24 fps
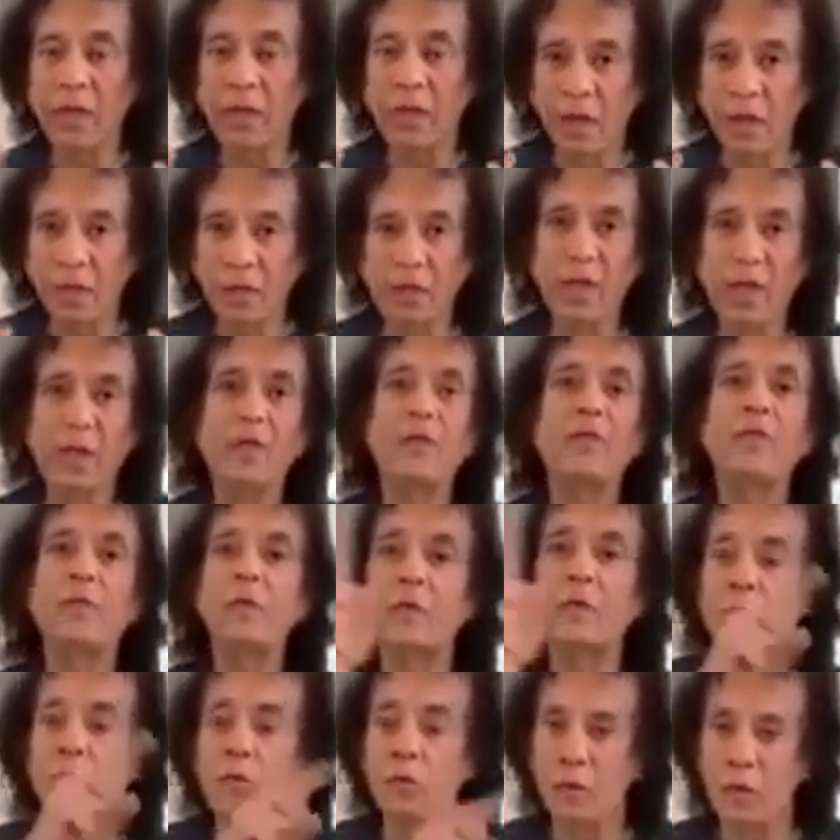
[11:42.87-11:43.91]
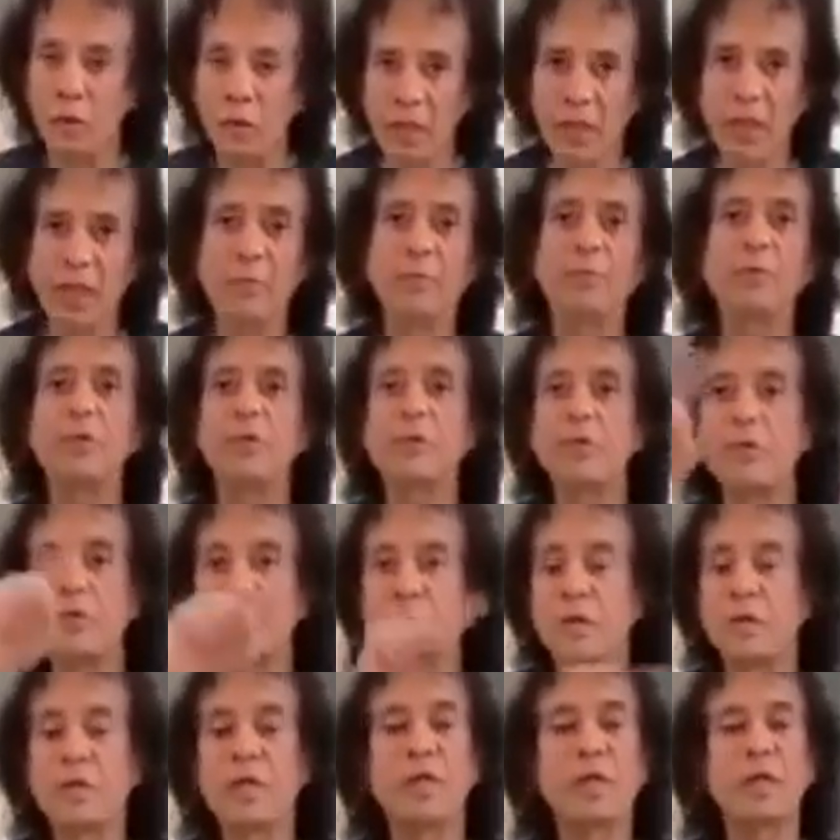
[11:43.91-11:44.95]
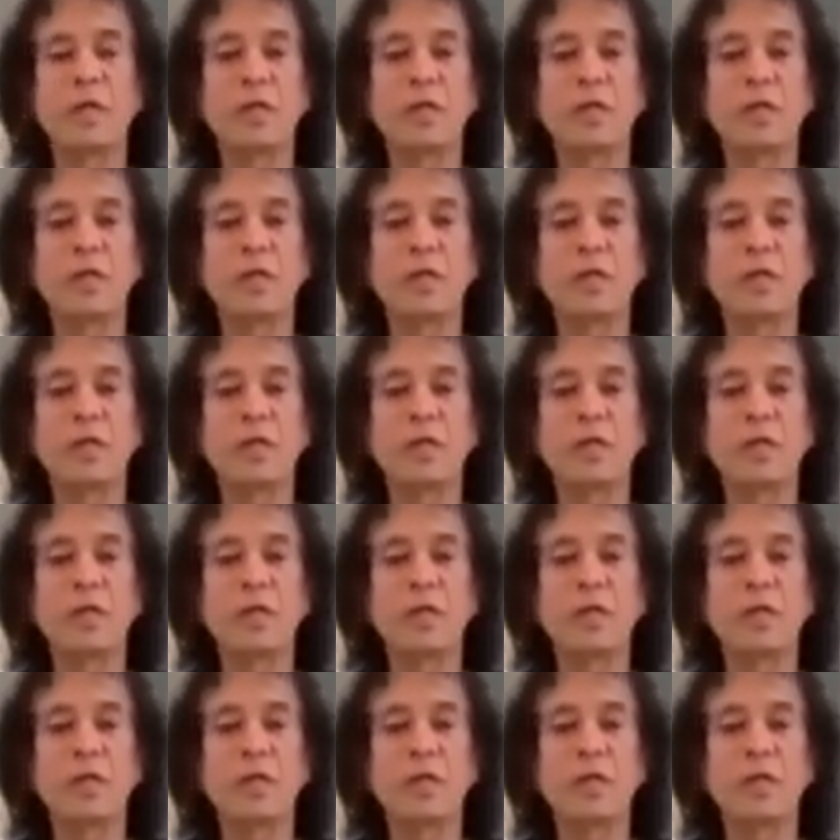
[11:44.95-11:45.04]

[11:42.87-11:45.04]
and therefore you are able to fit it